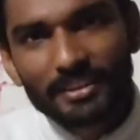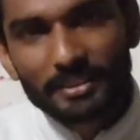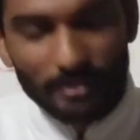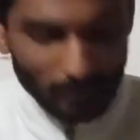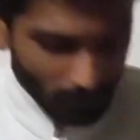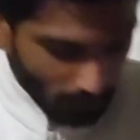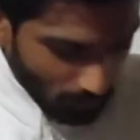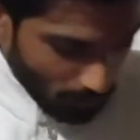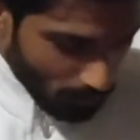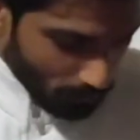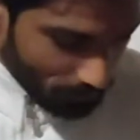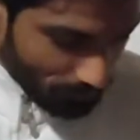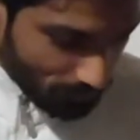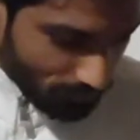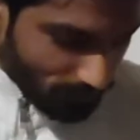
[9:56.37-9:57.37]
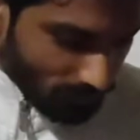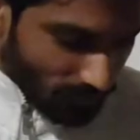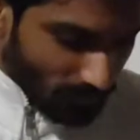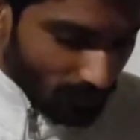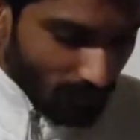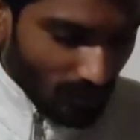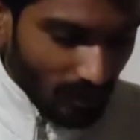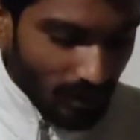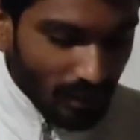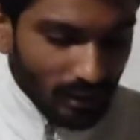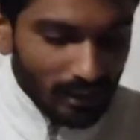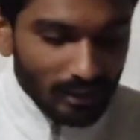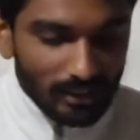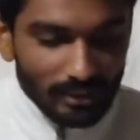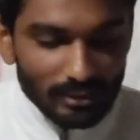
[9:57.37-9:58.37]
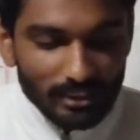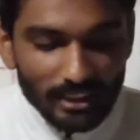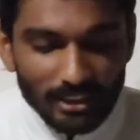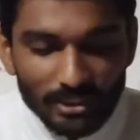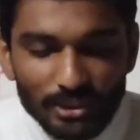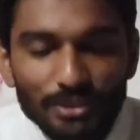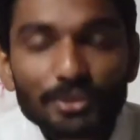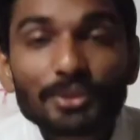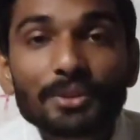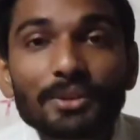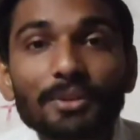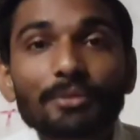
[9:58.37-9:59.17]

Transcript: So this